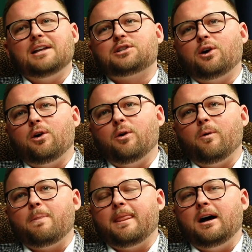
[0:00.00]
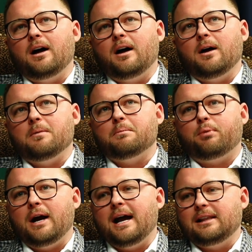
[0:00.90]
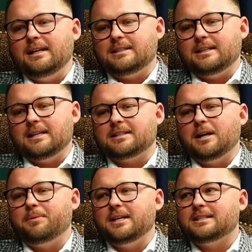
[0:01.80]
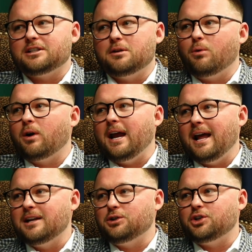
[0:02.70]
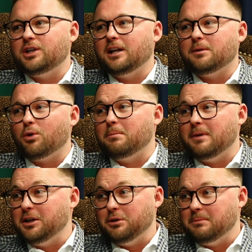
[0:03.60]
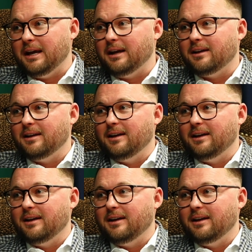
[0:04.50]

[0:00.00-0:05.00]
And so Brad Lee says something. He says, the more hands you shake, the more money you make.